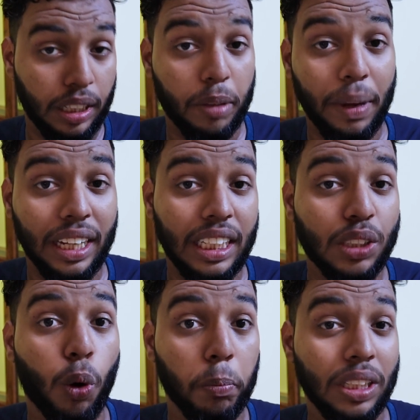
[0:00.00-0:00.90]
it make
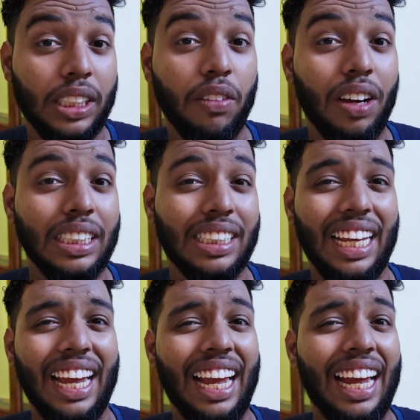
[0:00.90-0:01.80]
this oneplus device
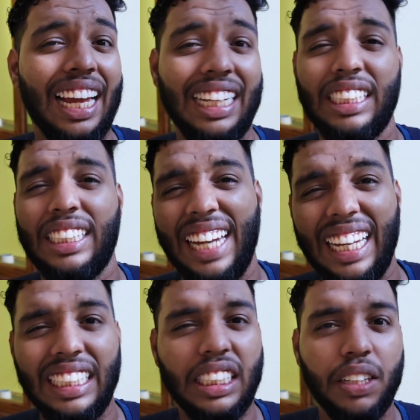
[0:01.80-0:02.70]
a
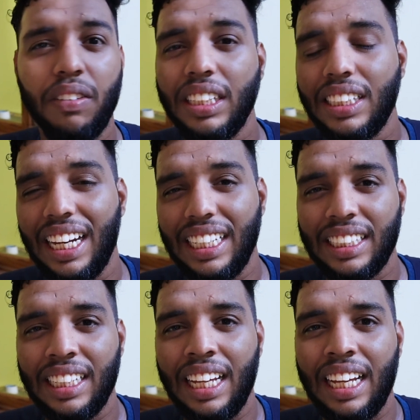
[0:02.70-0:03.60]
sluggish device that
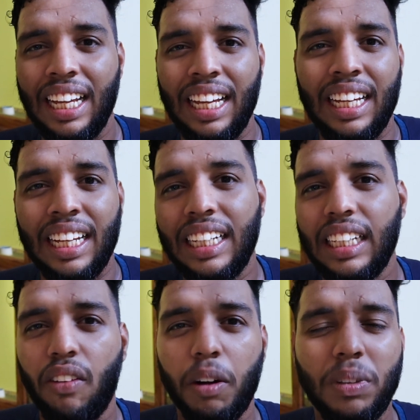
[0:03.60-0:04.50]
is
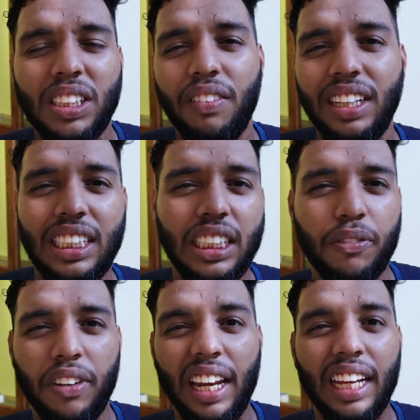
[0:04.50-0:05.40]
the oneplus device is
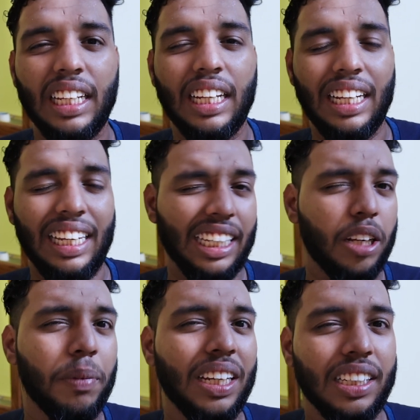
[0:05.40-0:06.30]
feeling a
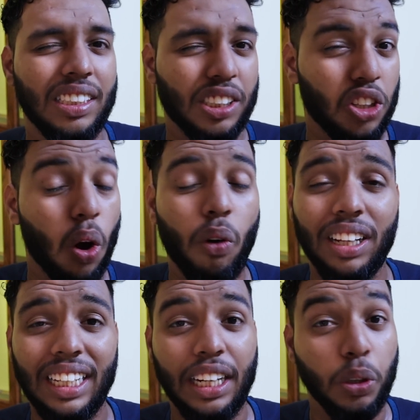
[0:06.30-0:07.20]
little bit
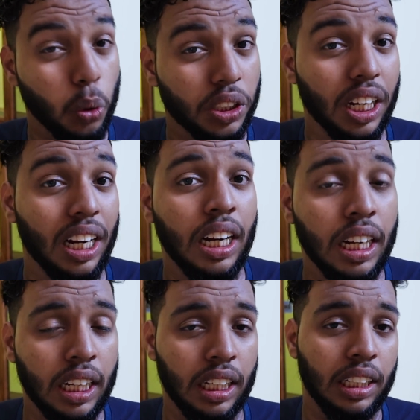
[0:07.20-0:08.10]
slower than usual
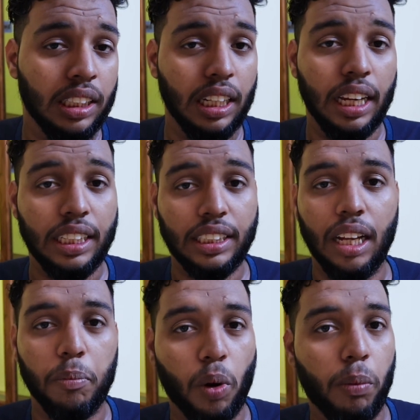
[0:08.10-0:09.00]
that is
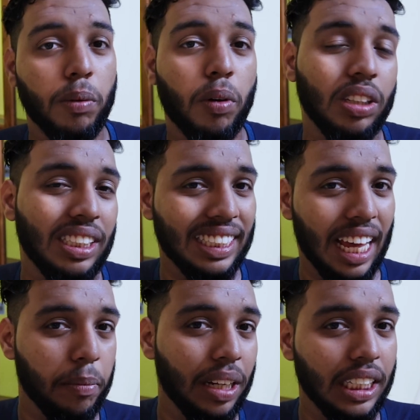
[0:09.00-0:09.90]
the problem on this
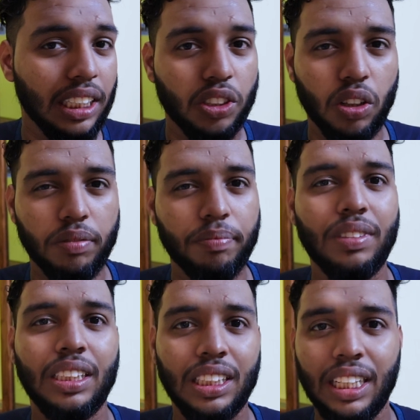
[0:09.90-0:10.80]
animation so
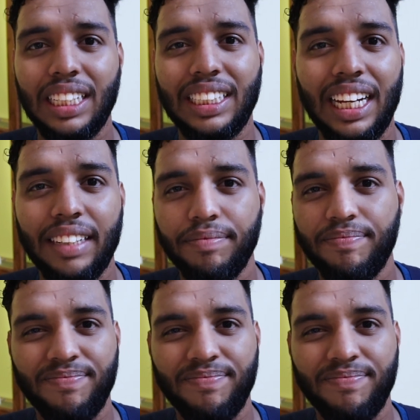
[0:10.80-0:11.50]
there is a